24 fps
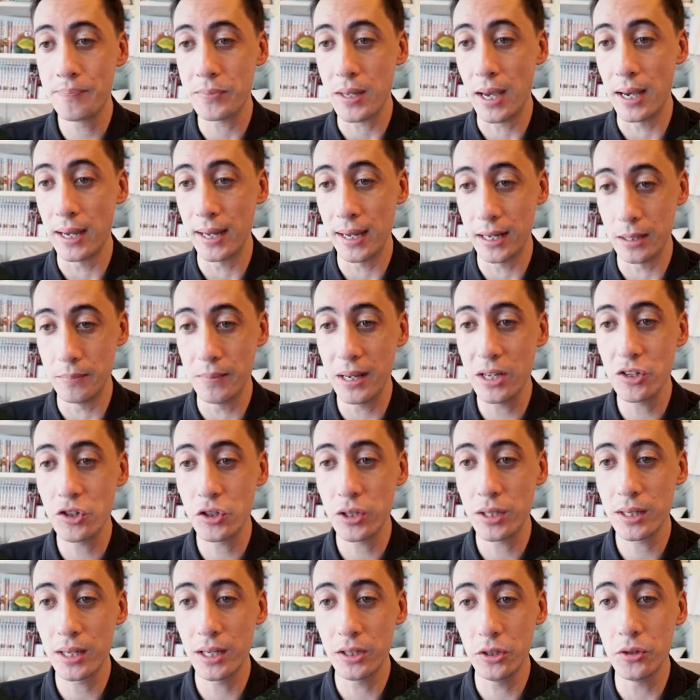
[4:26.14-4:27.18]

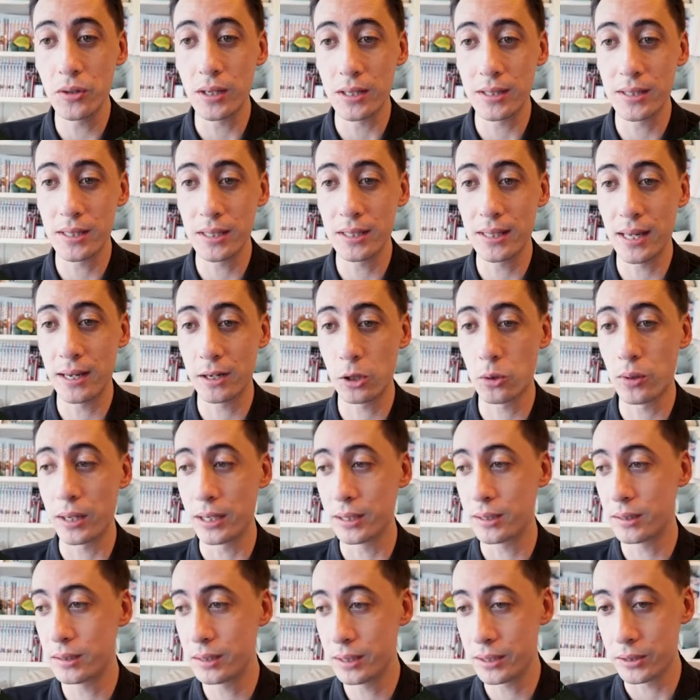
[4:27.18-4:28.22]
animation, and you can see that
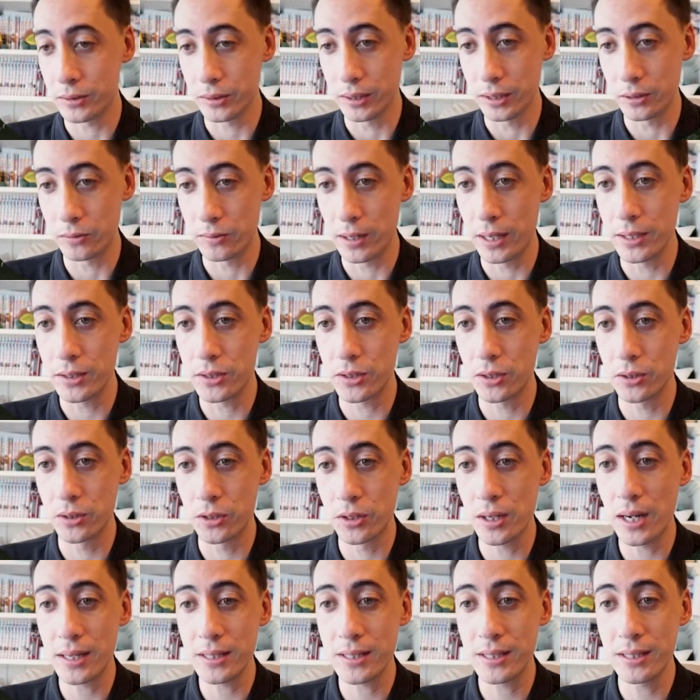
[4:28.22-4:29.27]
quite clearly, right? So
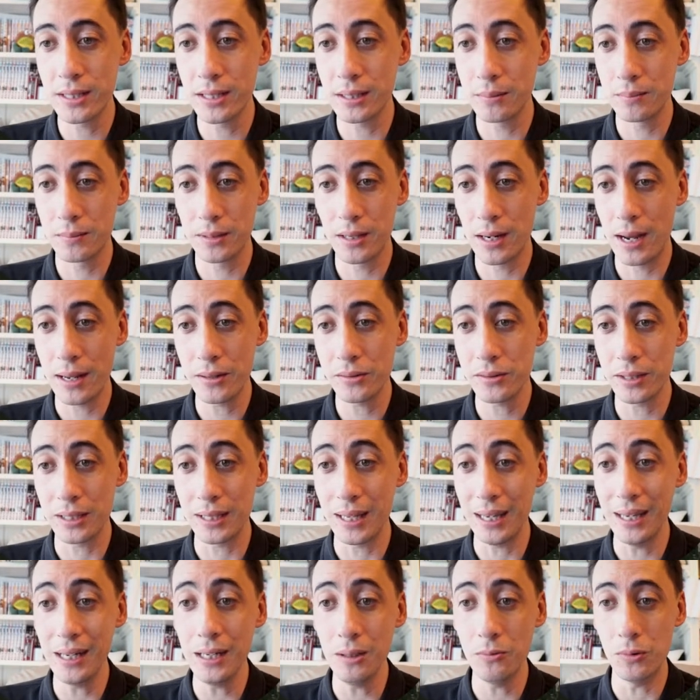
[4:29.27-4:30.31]
you're not seeing, I don't
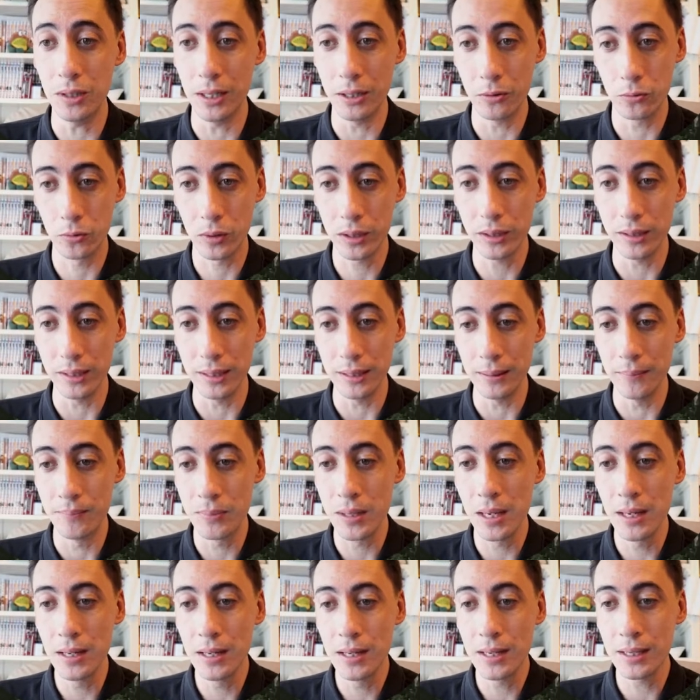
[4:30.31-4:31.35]
think anyone really
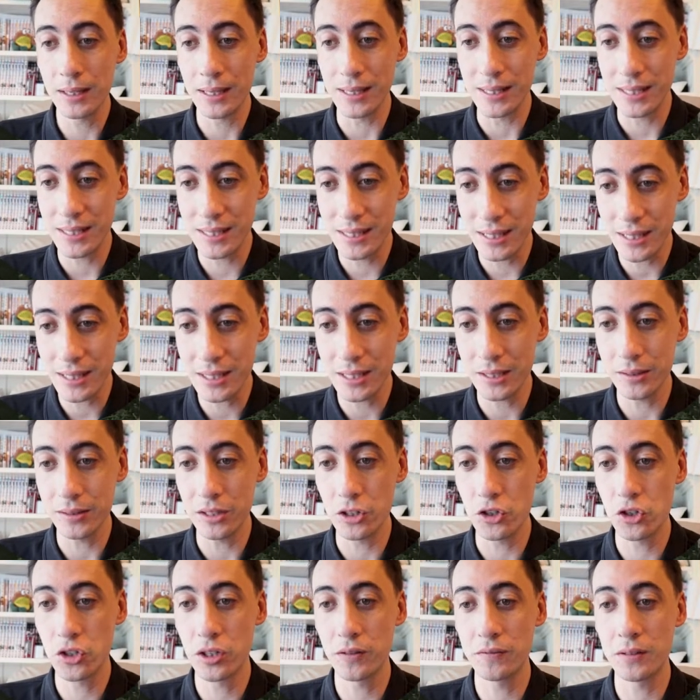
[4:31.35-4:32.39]

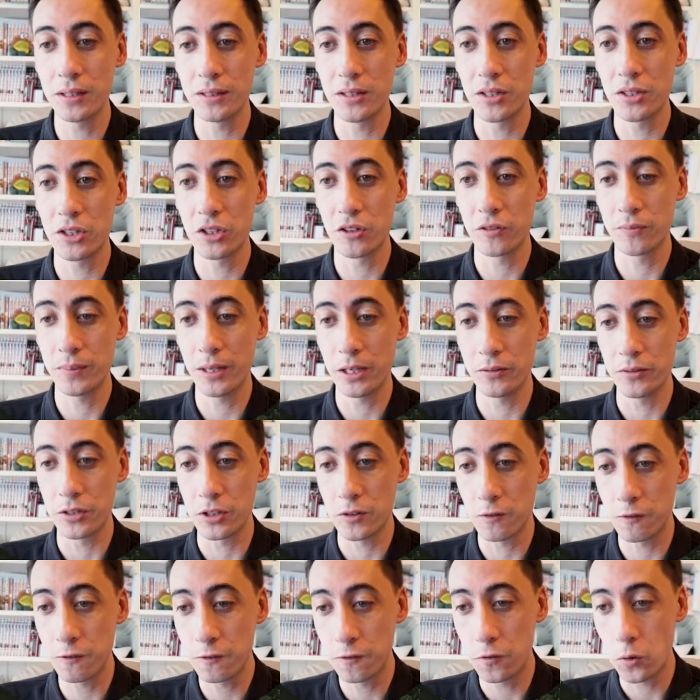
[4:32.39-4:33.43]
consistently shifting the center of
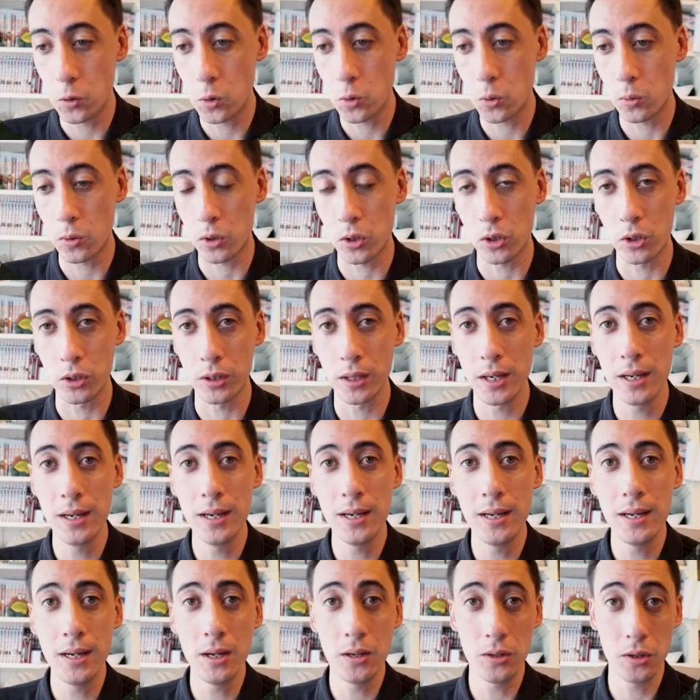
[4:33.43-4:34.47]
pelvis forward
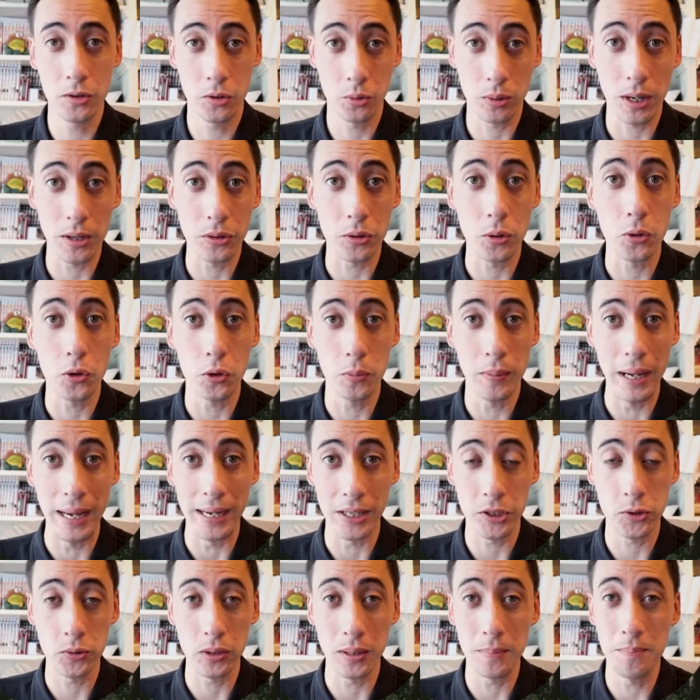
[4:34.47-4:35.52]
throughout the whole
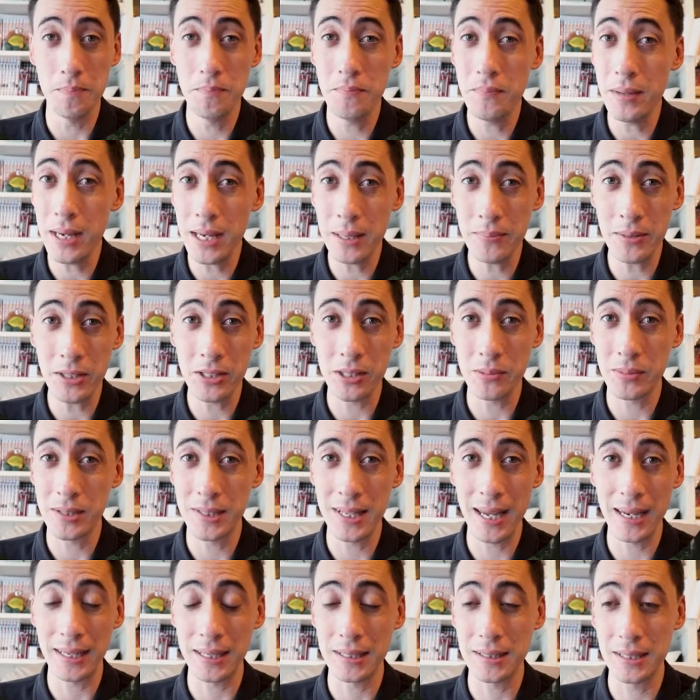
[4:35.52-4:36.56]
backswing. Maybe some
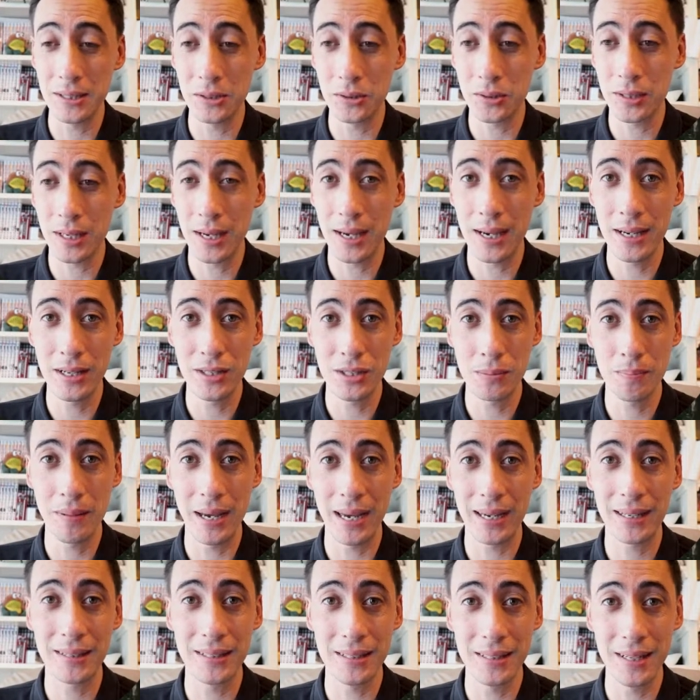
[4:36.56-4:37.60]
stack and tilt guys
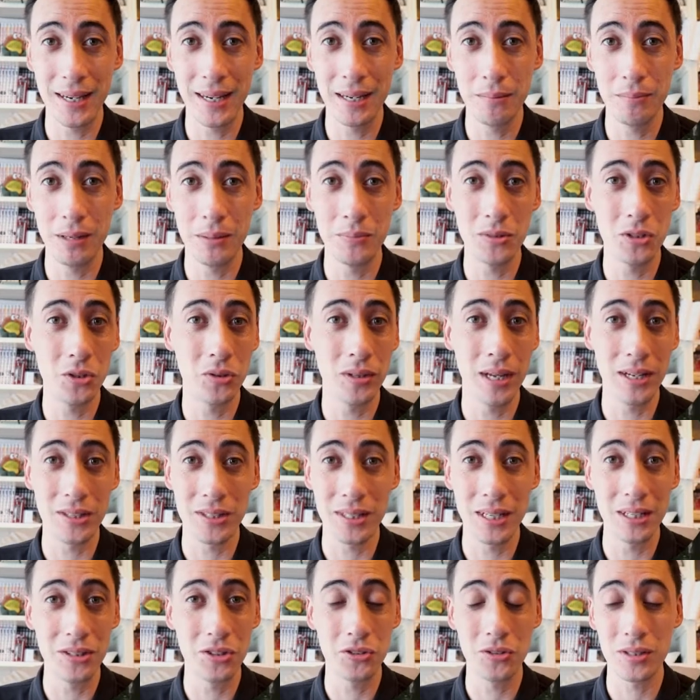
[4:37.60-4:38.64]
back in the day, maybe
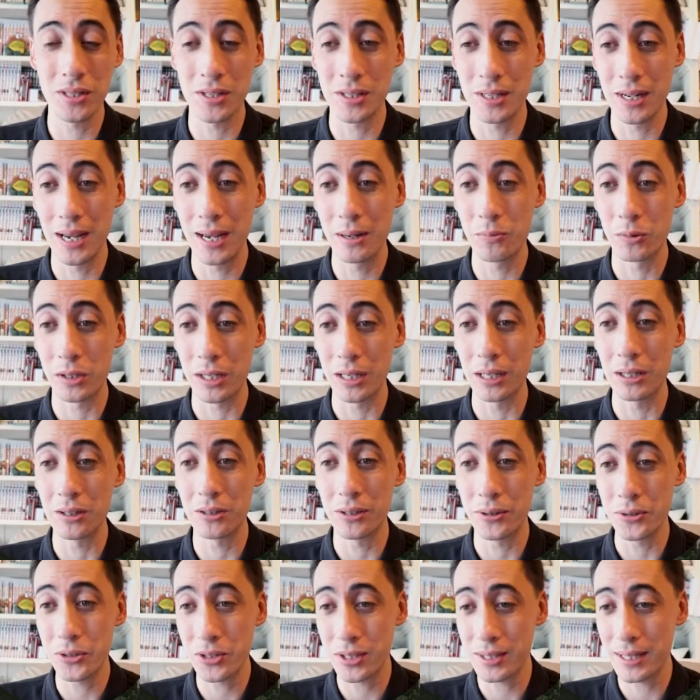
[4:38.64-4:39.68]
2008, 2009, we're getting
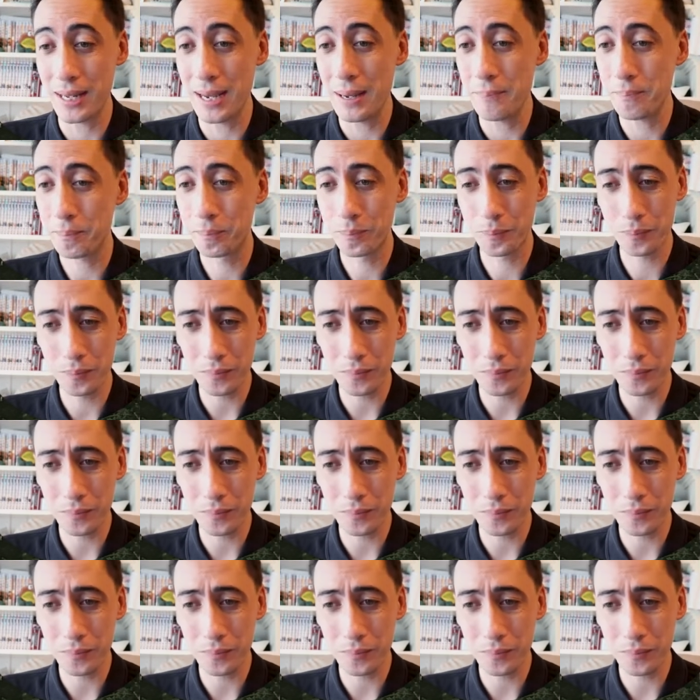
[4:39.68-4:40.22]
close to that.